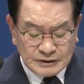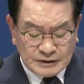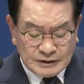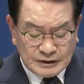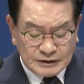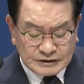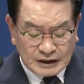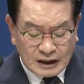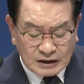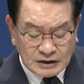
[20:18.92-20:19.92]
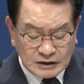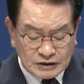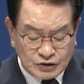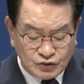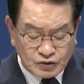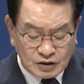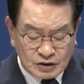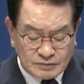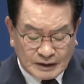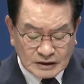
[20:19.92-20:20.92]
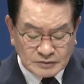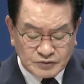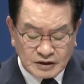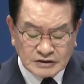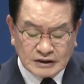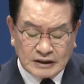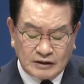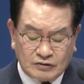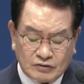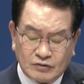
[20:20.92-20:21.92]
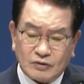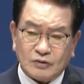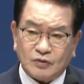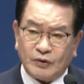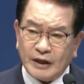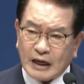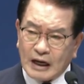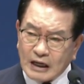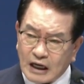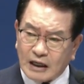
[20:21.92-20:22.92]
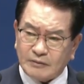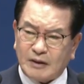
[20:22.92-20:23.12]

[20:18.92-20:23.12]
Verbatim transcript: I once told you the reason why. Do you remember?